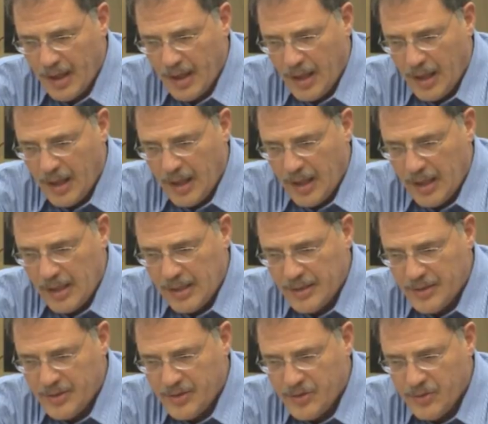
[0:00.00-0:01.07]
uh,
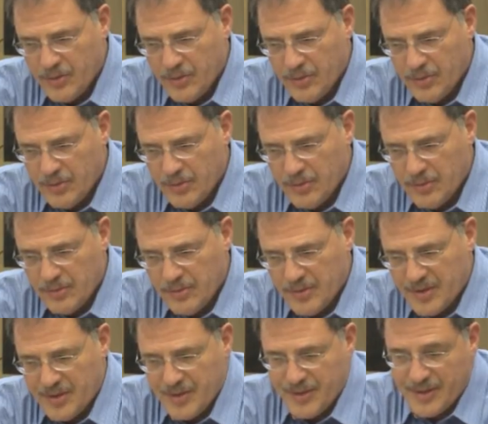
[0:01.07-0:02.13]
to
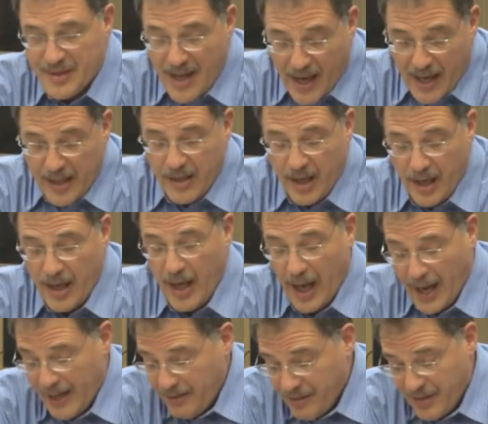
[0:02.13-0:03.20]
sustain, I,
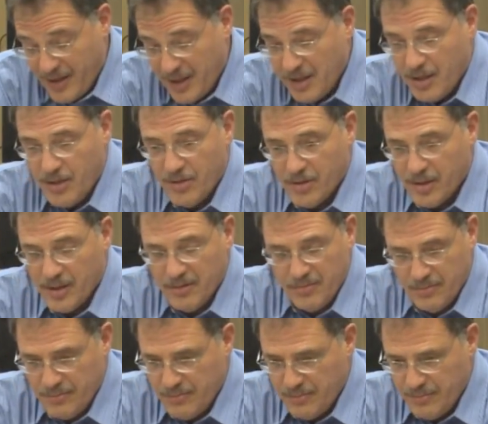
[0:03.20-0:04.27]
I, think, you
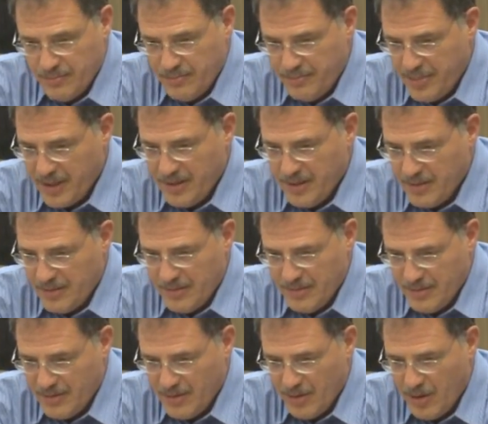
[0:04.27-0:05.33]
can be
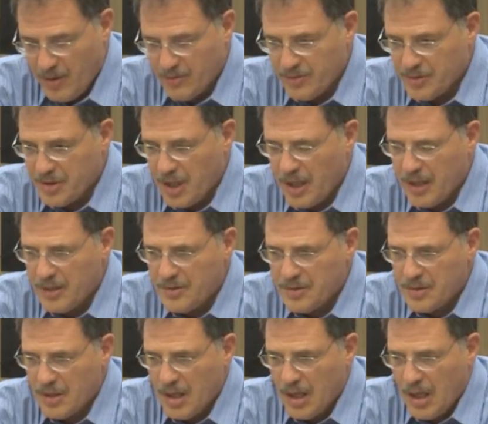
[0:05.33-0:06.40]
your own
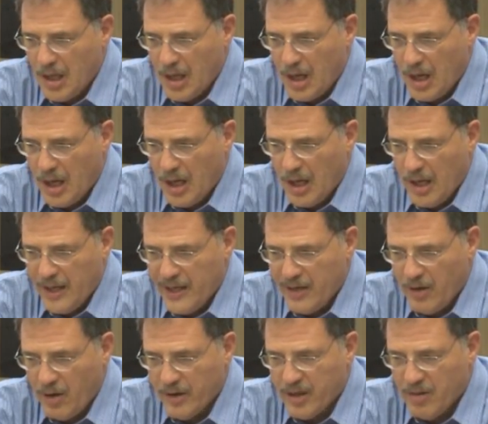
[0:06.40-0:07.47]
judge, uh, an
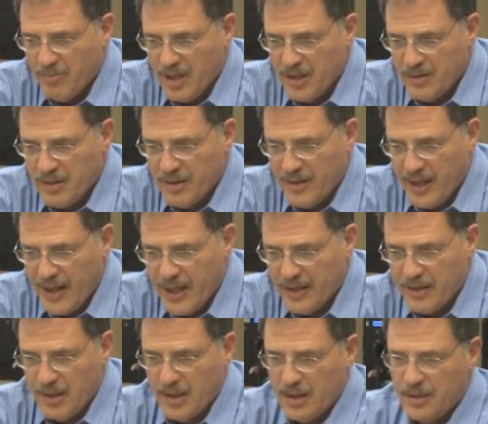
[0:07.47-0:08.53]
argument that
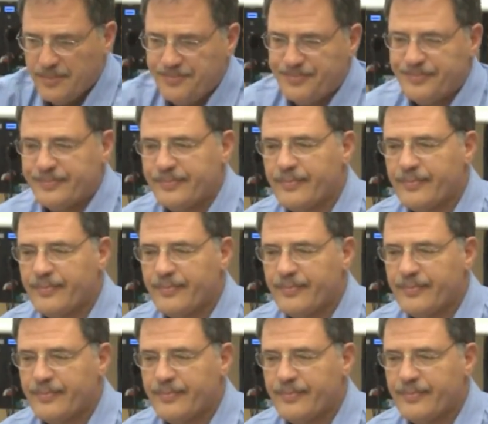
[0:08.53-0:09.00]
um,